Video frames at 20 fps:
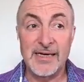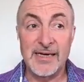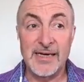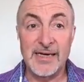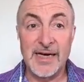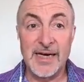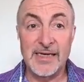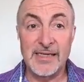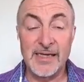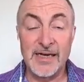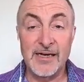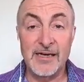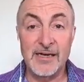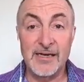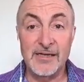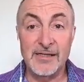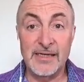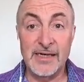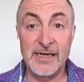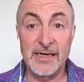and
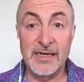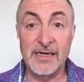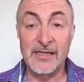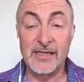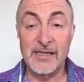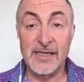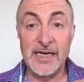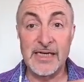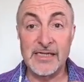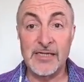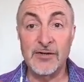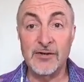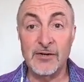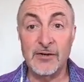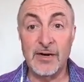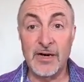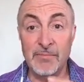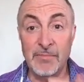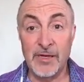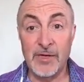then either they tell you,
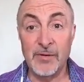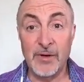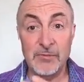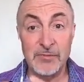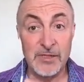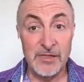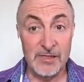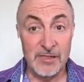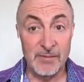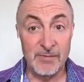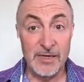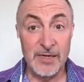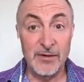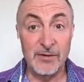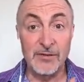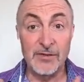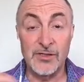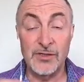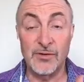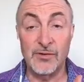and by the way, I'm seeing somebody
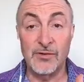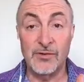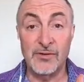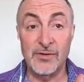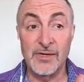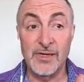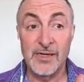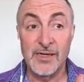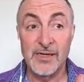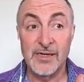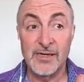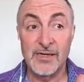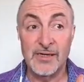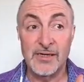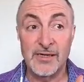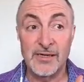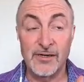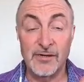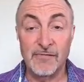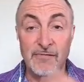else, or
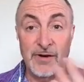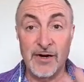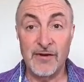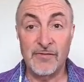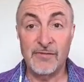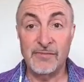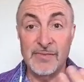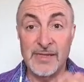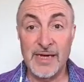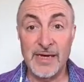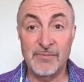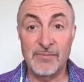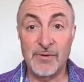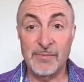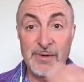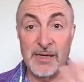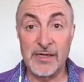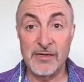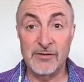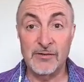you find out from them or
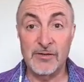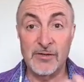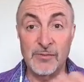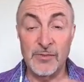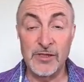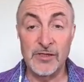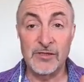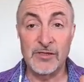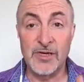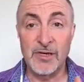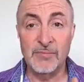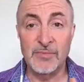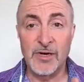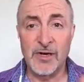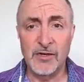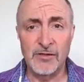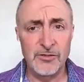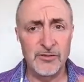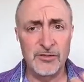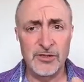by doing some research saying, but
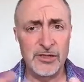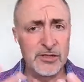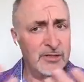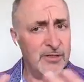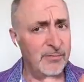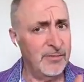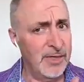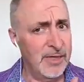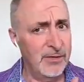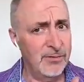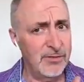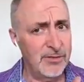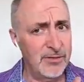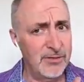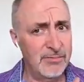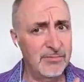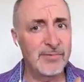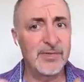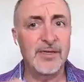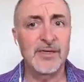aren't you seeing somebody else?
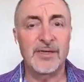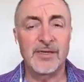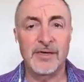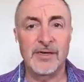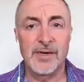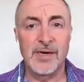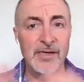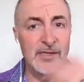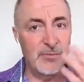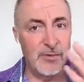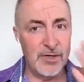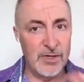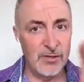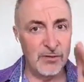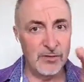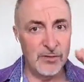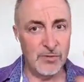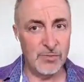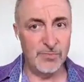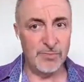Either one of
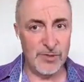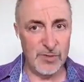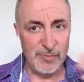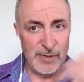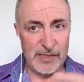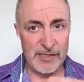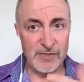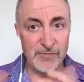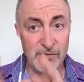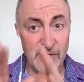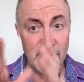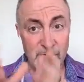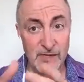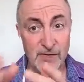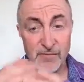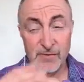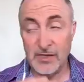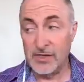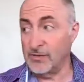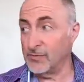those perspectives can give
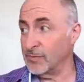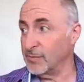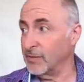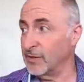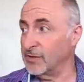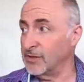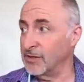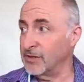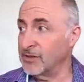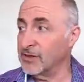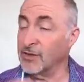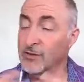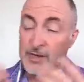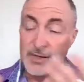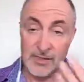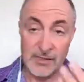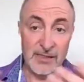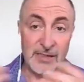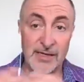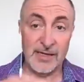you these responses. So
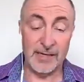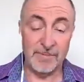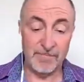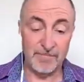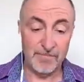here's the thing.